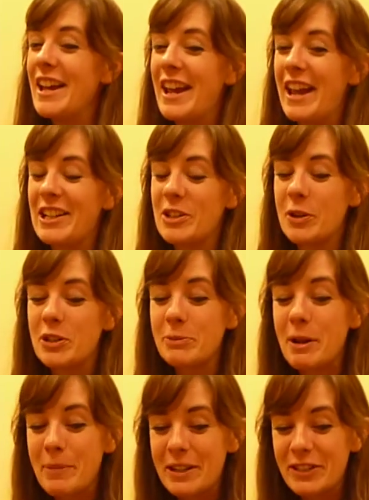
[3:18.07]
And so I took
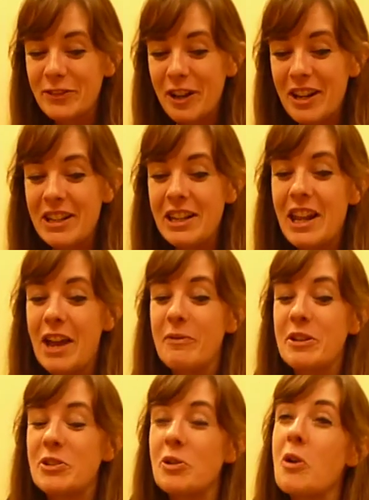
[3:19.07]
my best friend, and
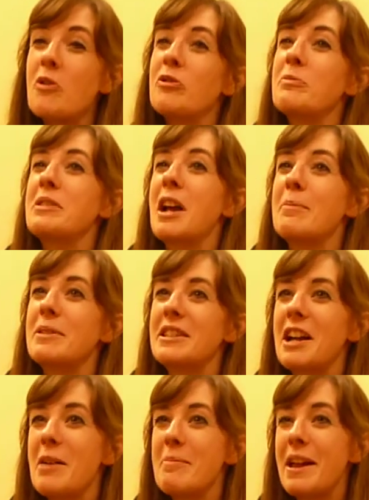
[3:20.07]
we drove from stop to
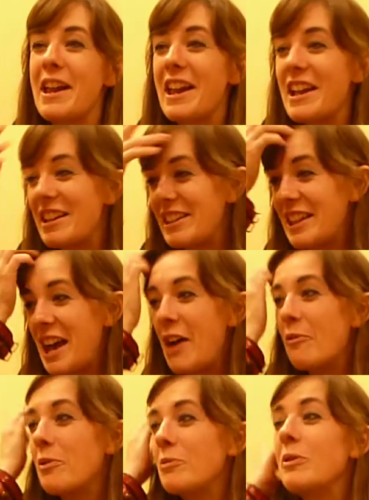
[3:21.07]
stop, and
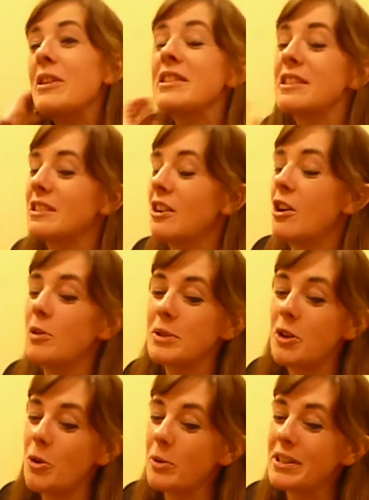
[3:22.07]
this car was
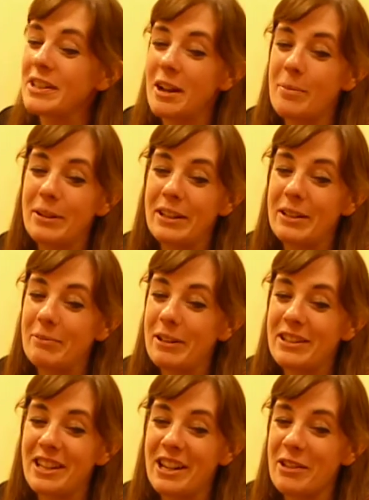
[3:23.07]
always stopping by
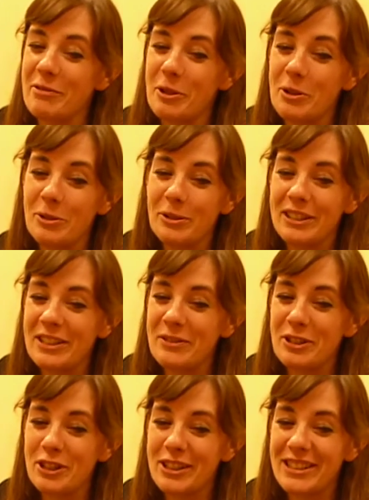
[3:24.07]
the side of the road. It
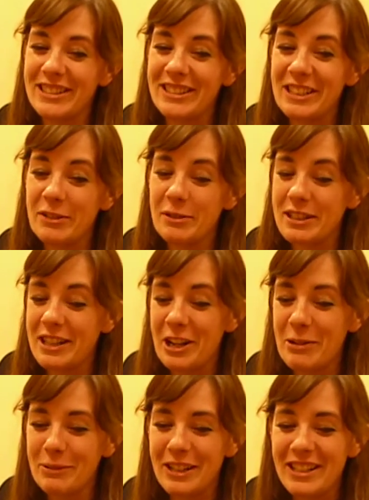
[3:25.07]
was a
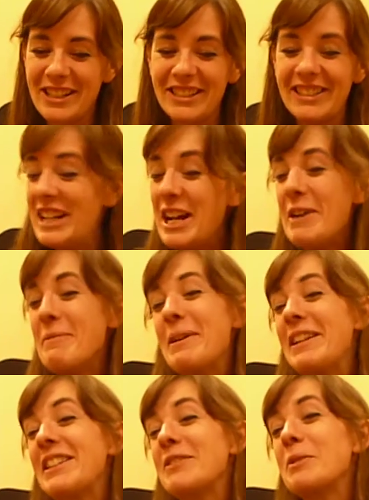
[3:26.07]
terrible idea.
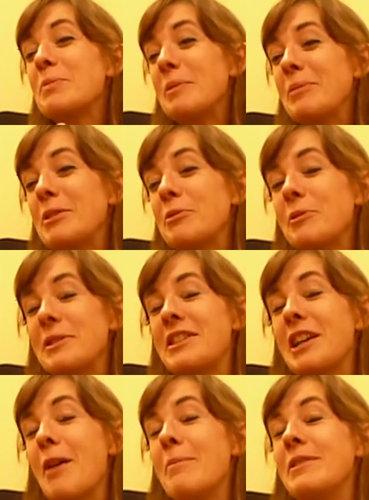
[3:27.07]
But this was one place where we
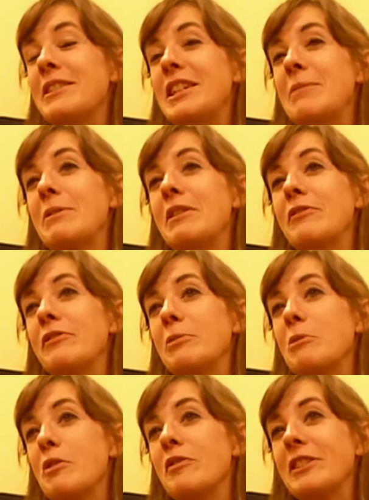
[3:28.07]
stopped to keep it
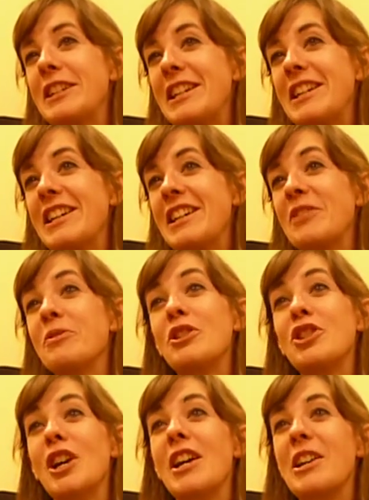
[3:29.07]
from overheating, and there was
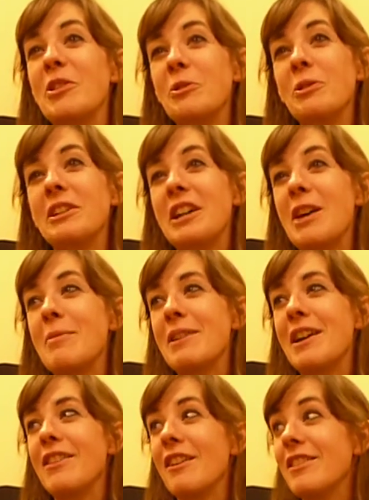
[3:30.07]
a giant corn cob, and
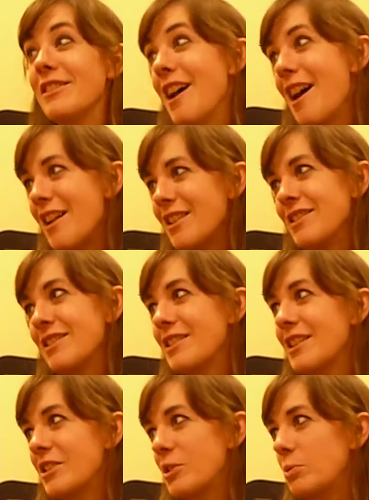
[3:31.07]
I thought, that is the
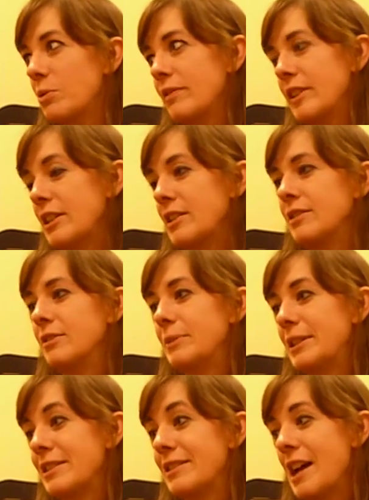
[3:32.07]
next tour vehicle,
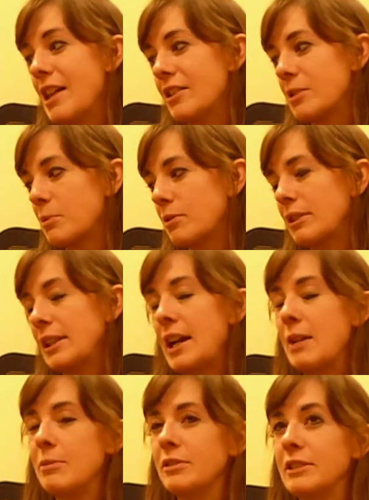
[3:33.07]
because that looks more
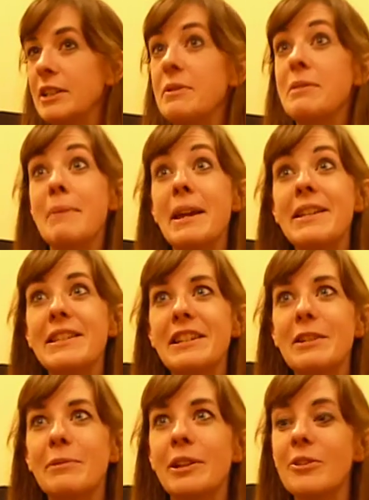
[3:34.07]
reliable. It was
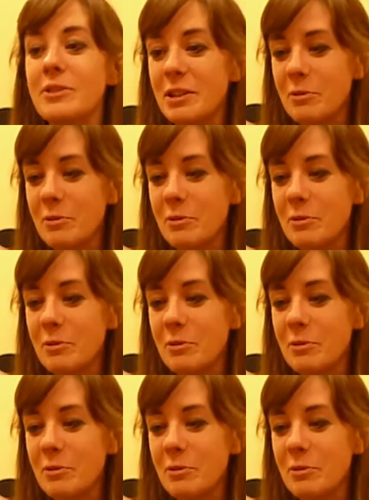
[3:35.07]
amazing up close.